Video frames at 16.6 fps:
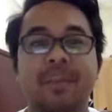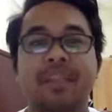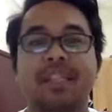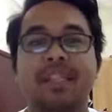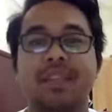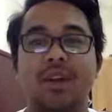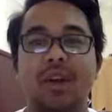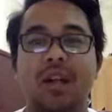
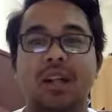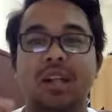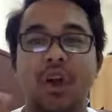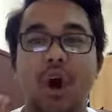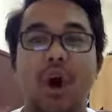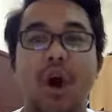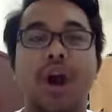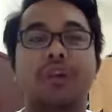It's called
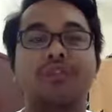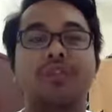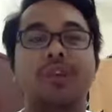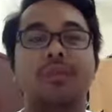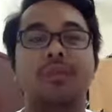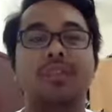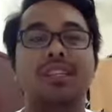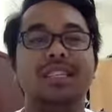
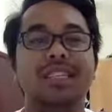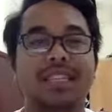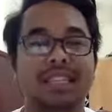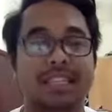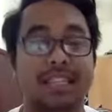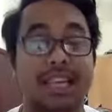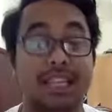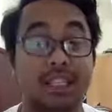OFW
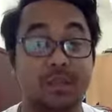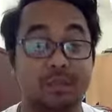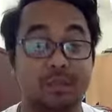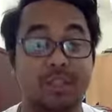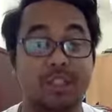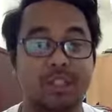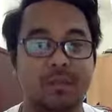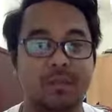Success
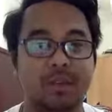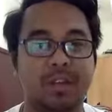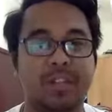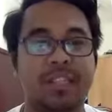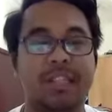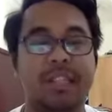Principles,